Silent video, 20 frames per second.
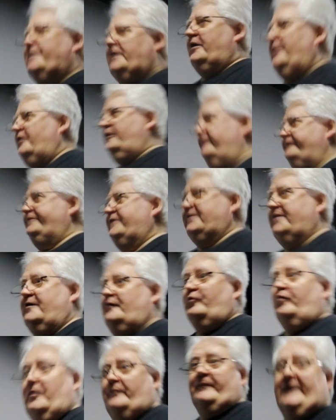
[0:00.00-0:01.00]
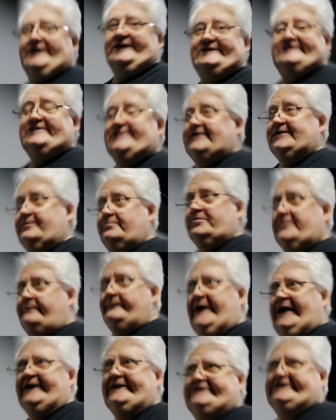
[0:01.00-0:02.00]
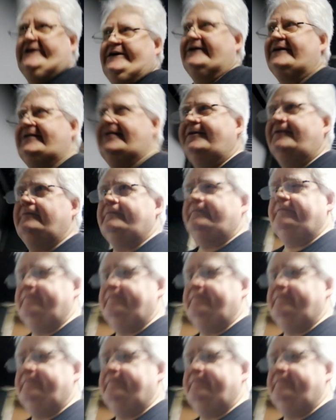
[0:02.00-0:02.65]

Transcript: part of the uh, what makes the the magic